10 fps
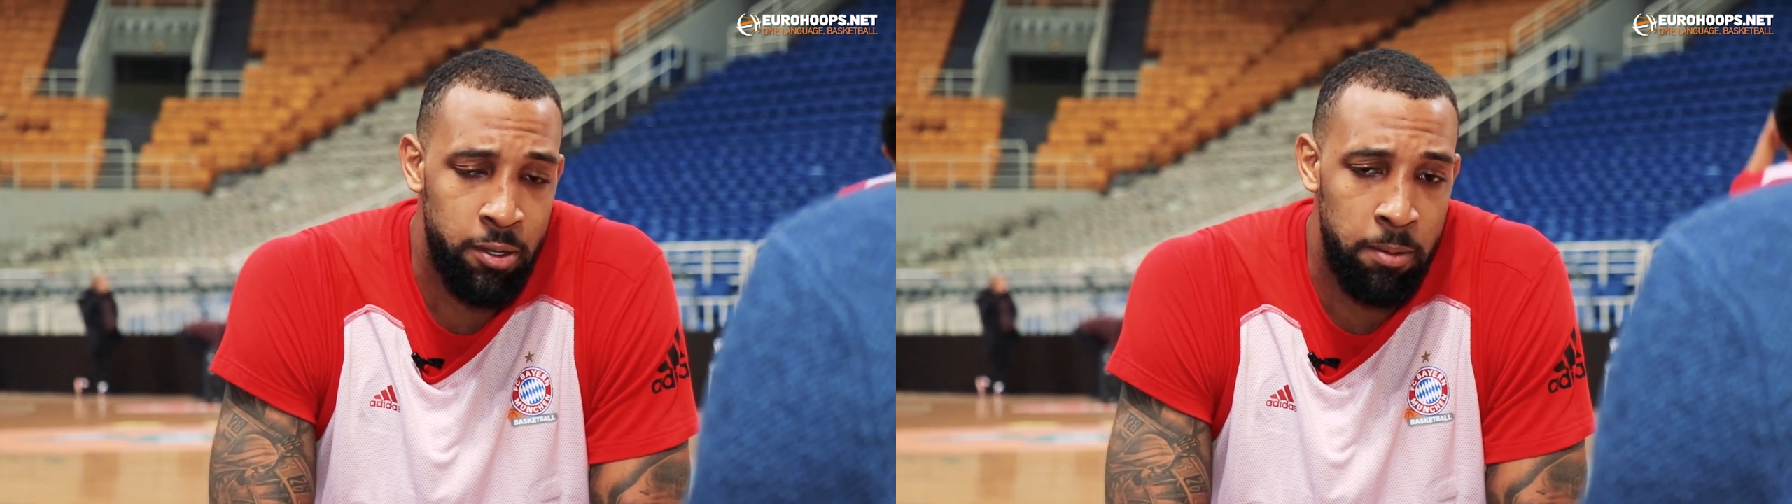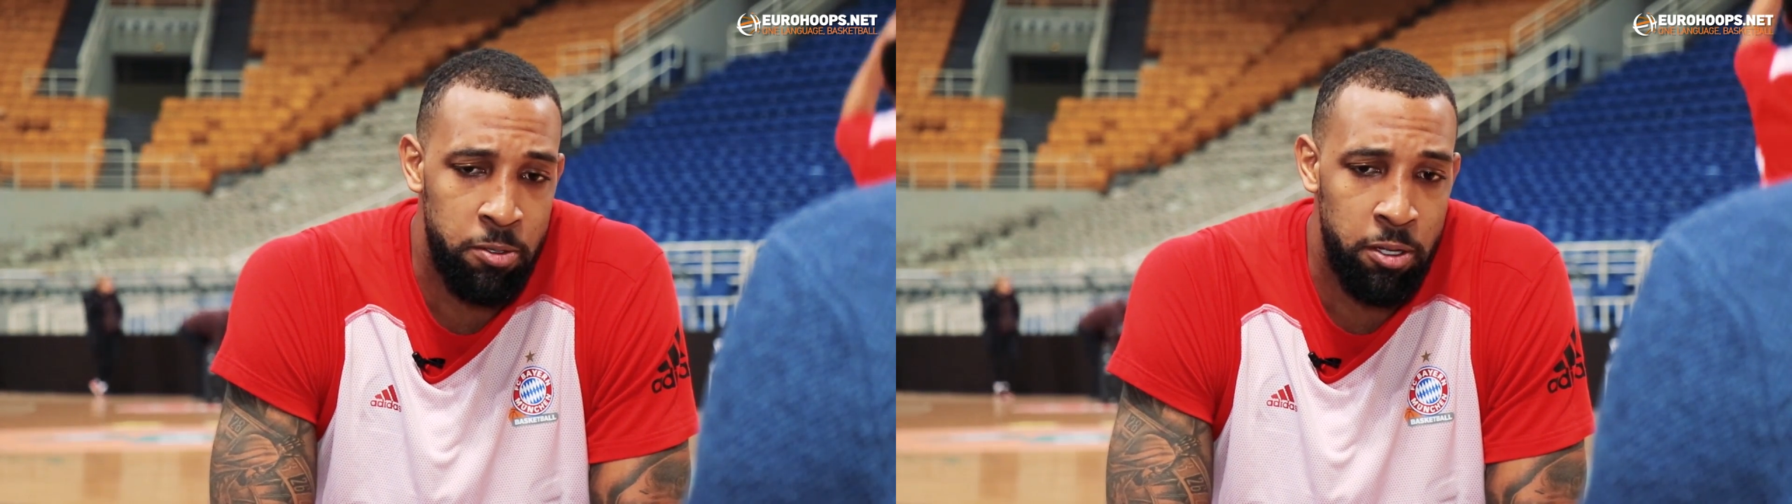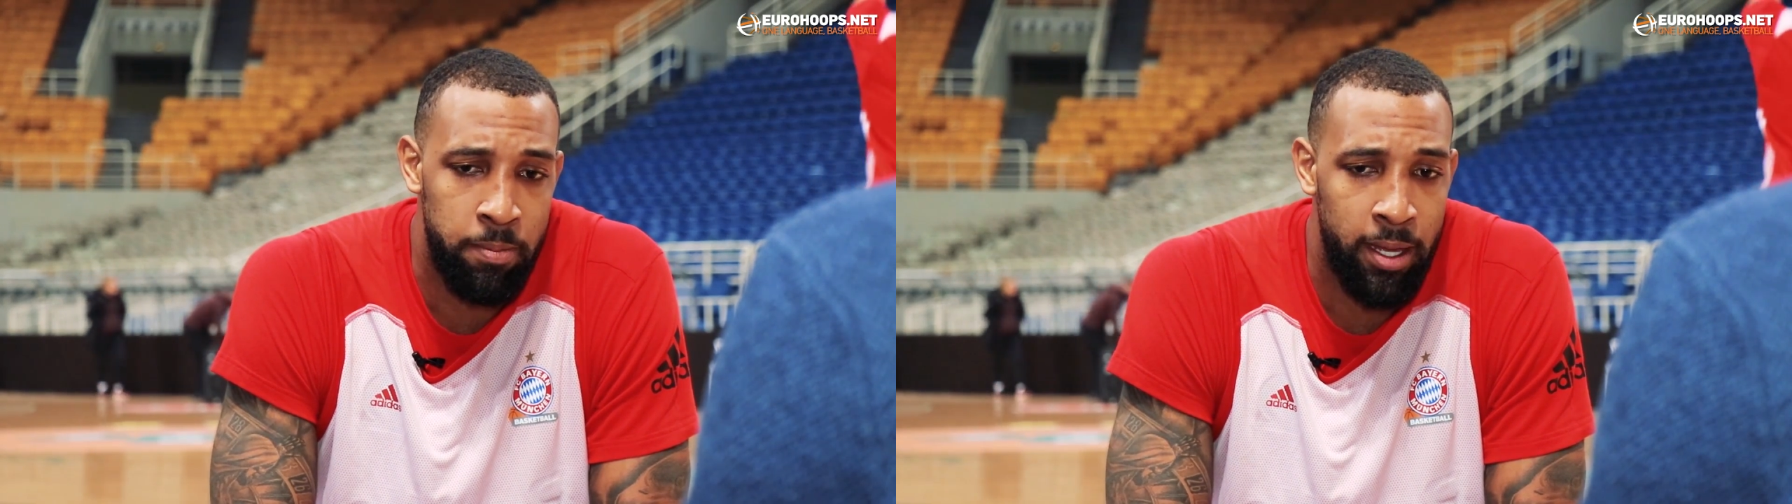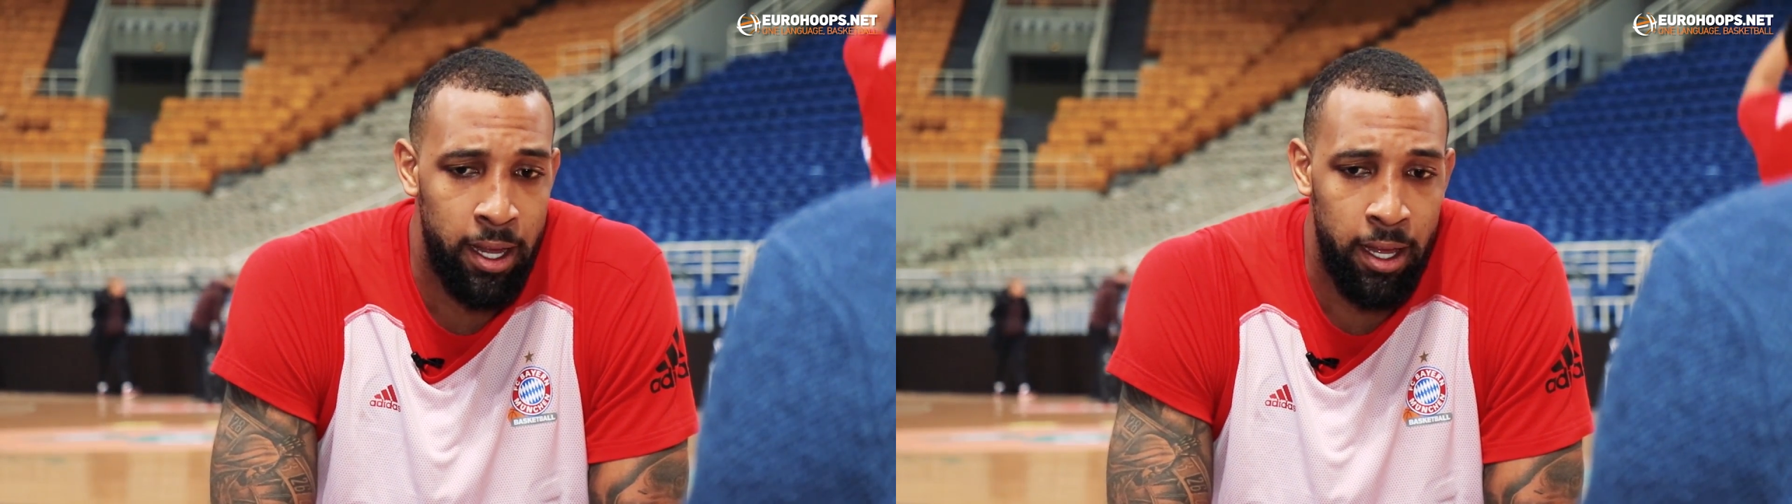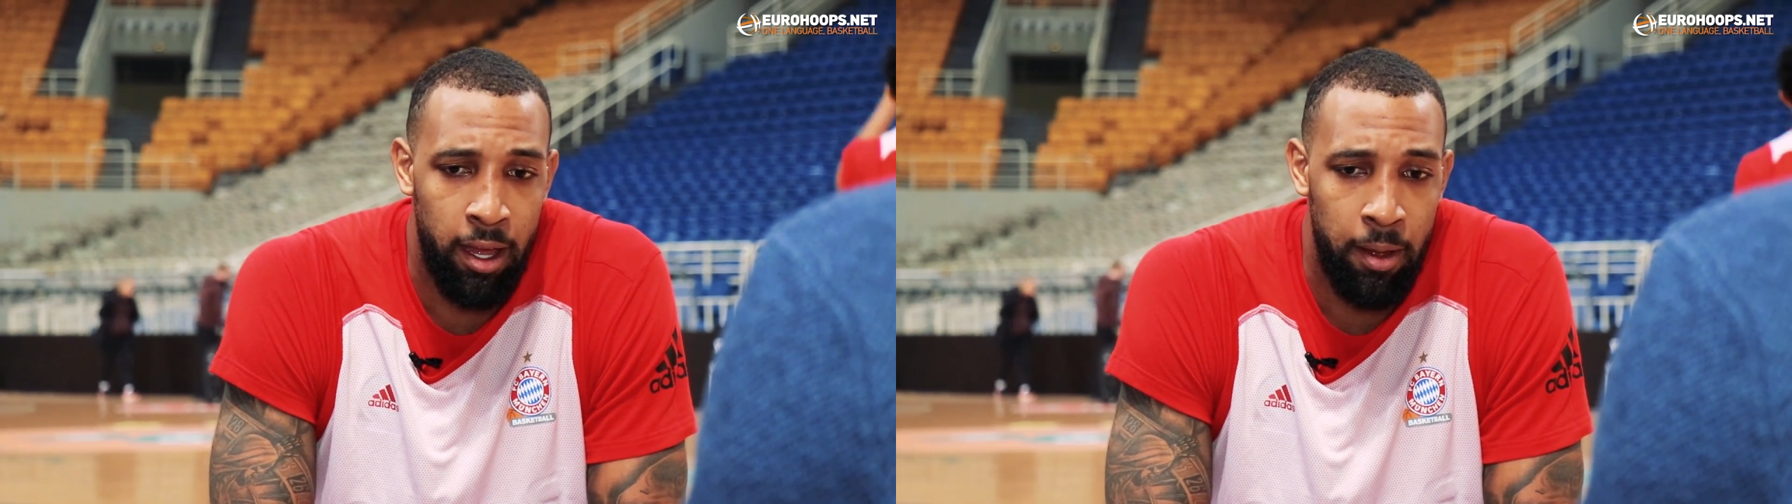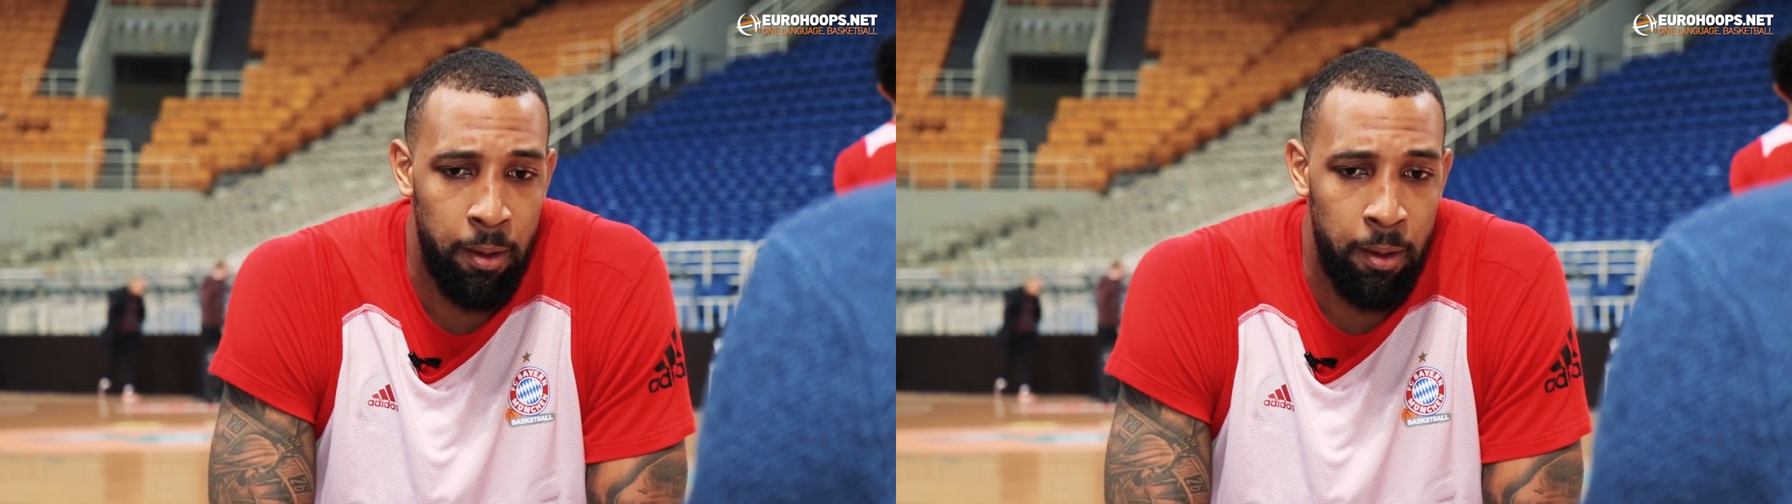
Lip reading: what I'm doing, man.